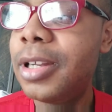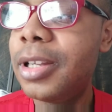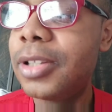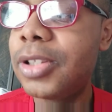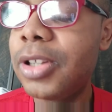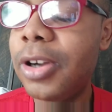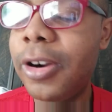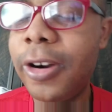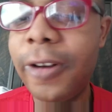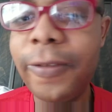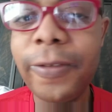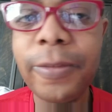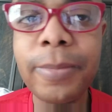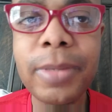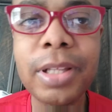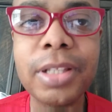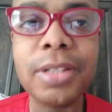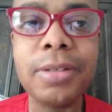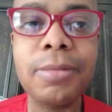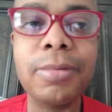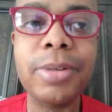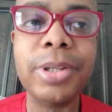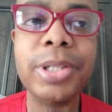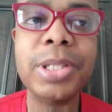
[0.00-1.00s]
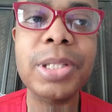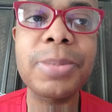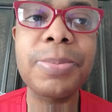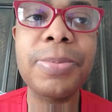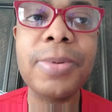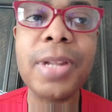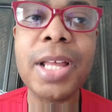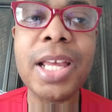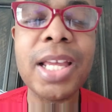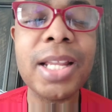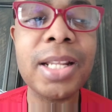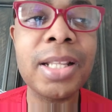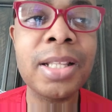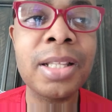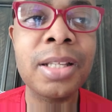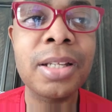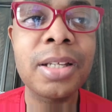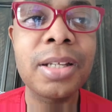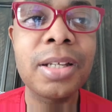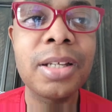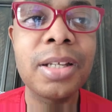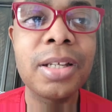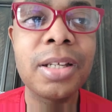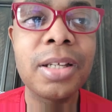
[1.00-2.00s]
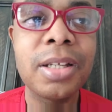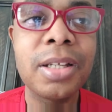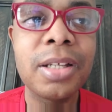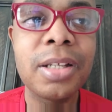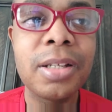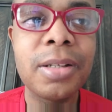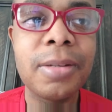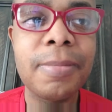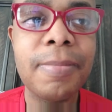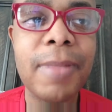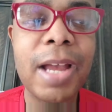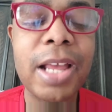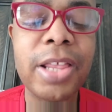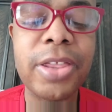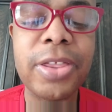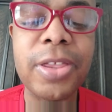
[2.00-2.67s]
It's hard for me to explain my